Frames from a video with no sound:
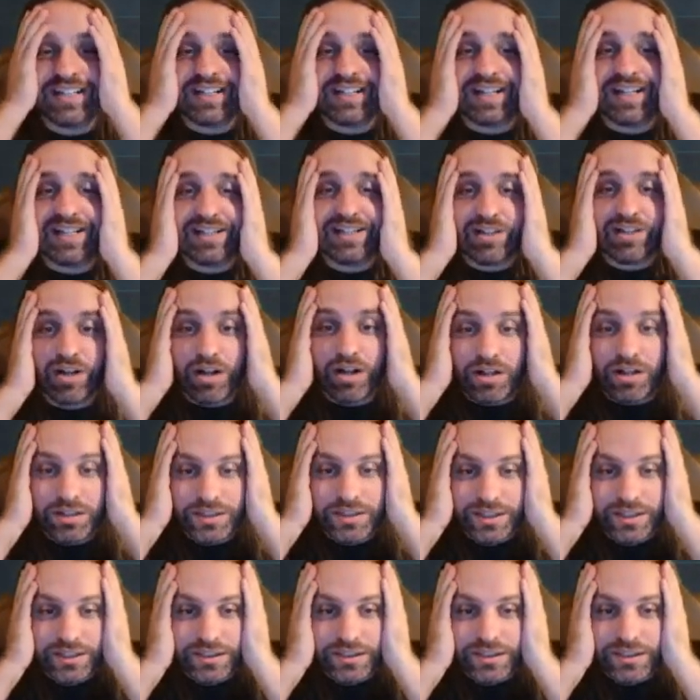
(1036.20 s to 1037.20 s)
I called
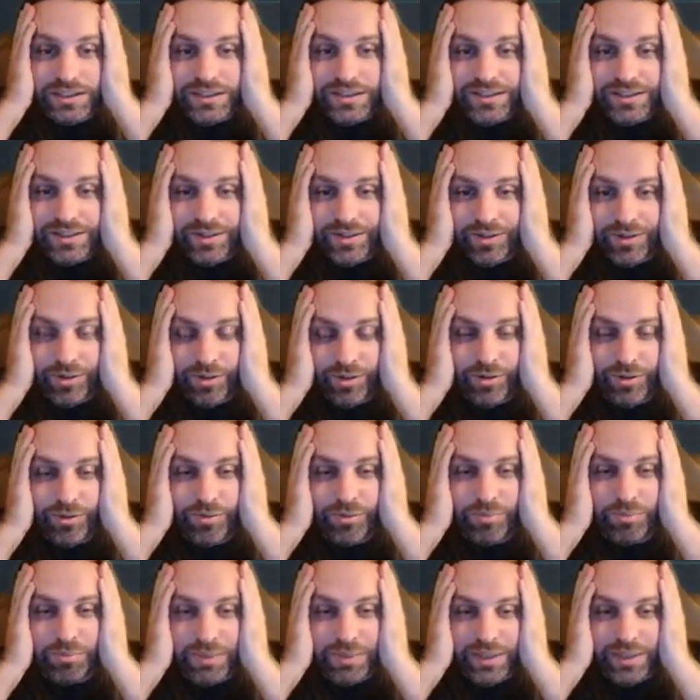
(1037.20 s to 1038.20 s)
it. Oh
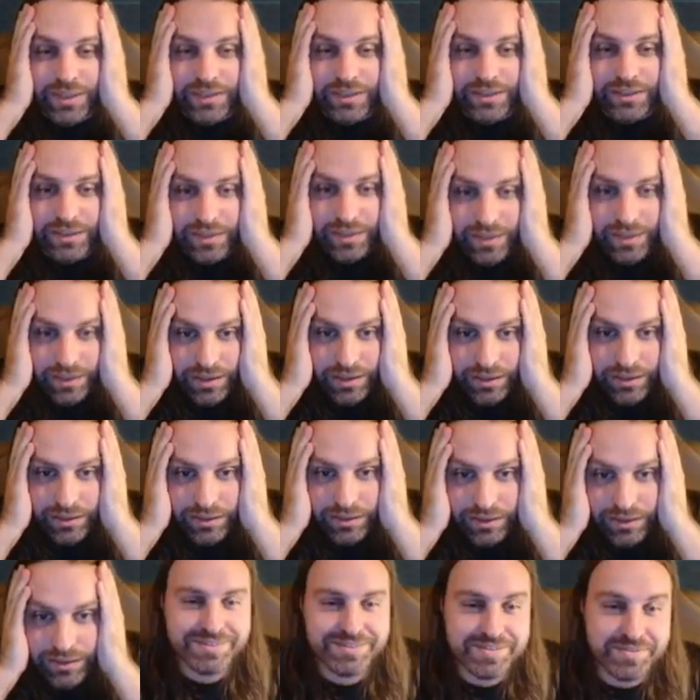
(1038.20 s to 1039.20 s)
my god.
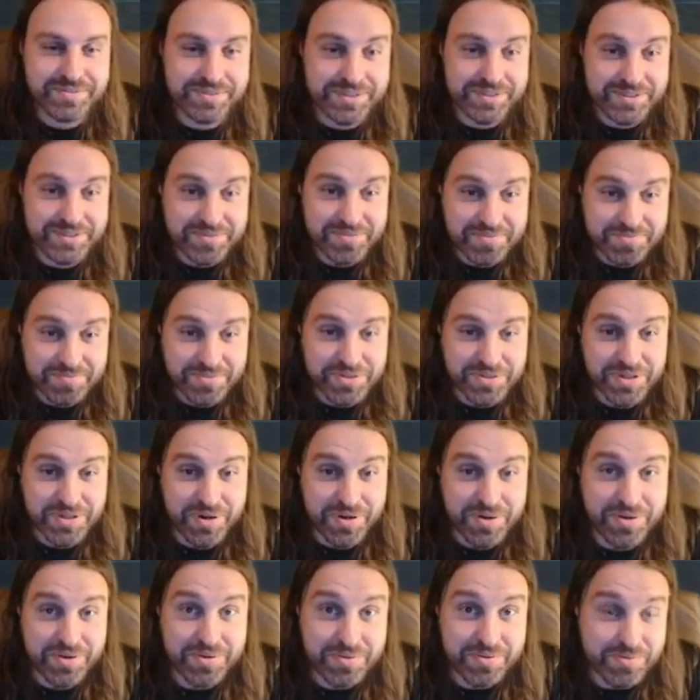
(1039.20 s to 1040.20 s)
Well, I'm
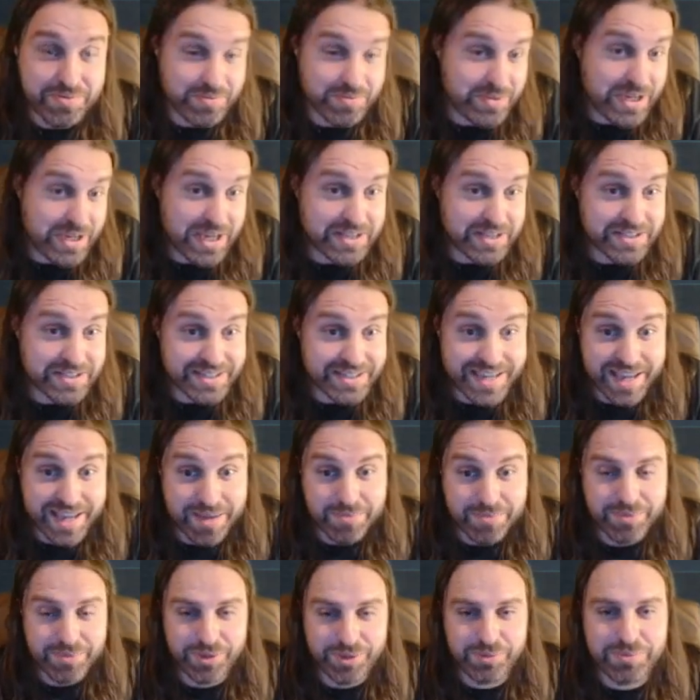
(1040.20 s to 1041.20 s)
sorry. We had to
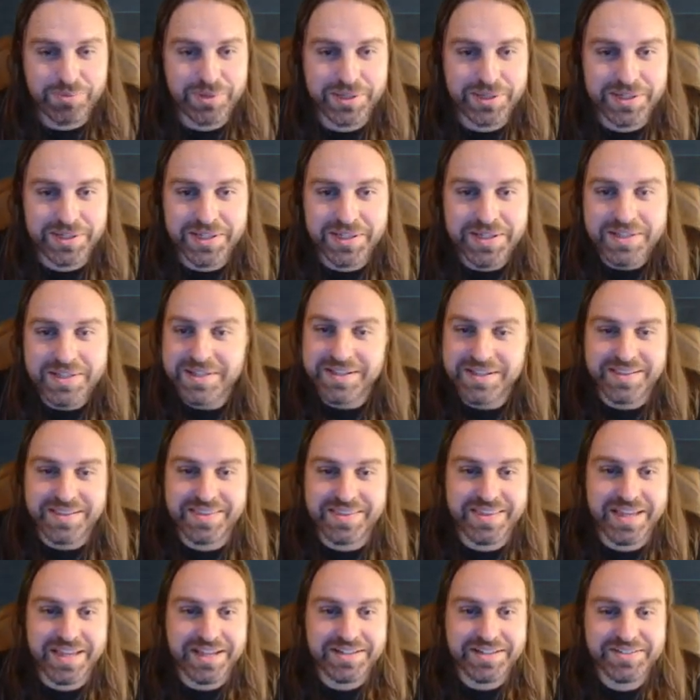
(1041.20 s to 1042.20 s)
gamble, but
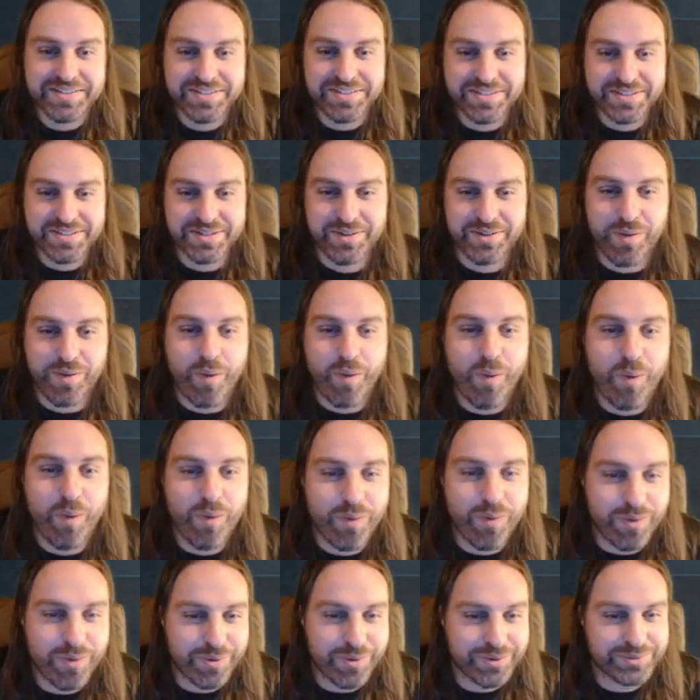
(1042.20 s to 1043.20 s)
that is
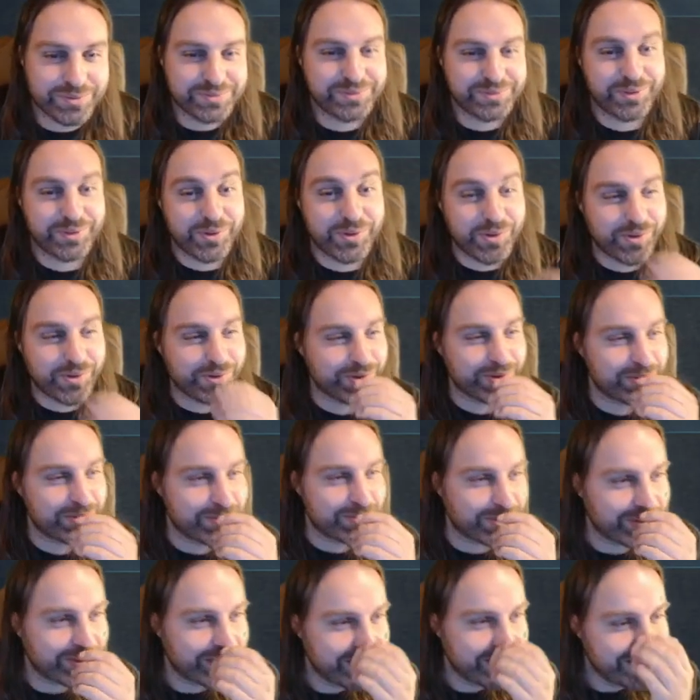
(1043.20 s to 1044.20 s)

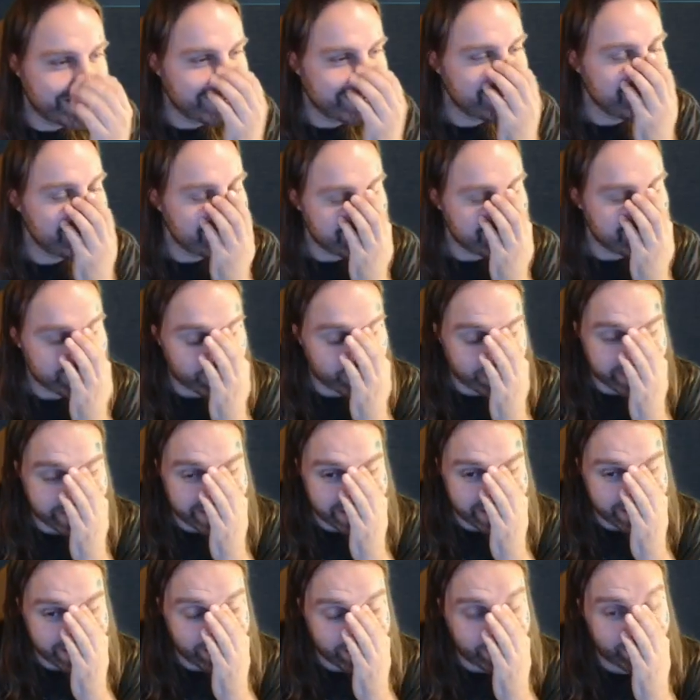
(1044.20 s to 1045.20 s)
horrible.
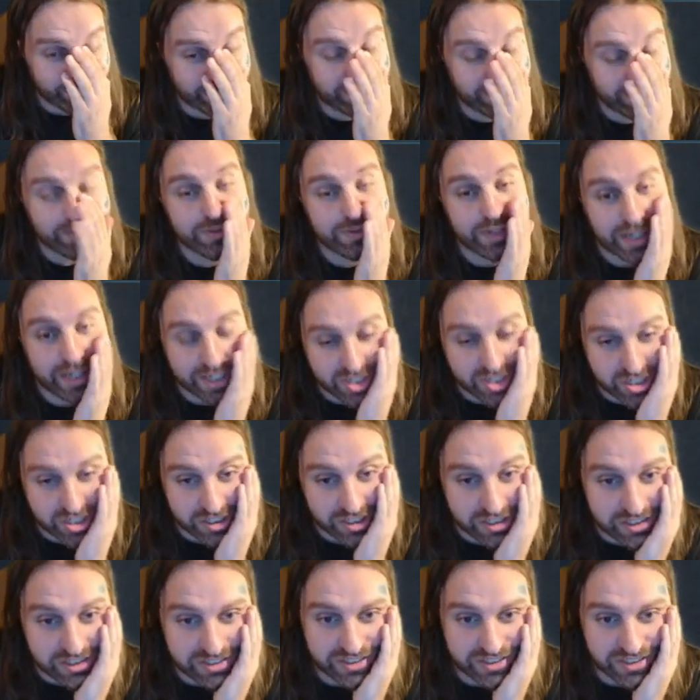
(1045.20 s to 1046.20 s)
Wow. I
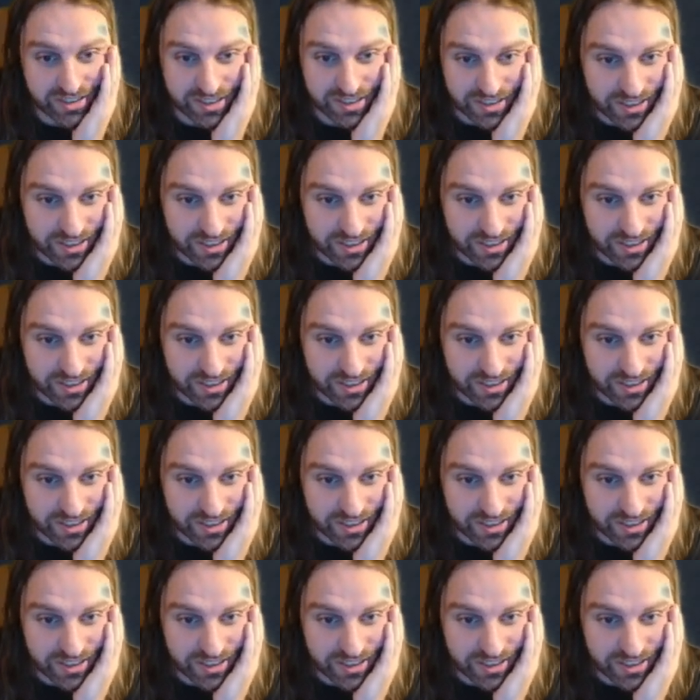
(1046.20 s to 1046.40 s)
jinxed it.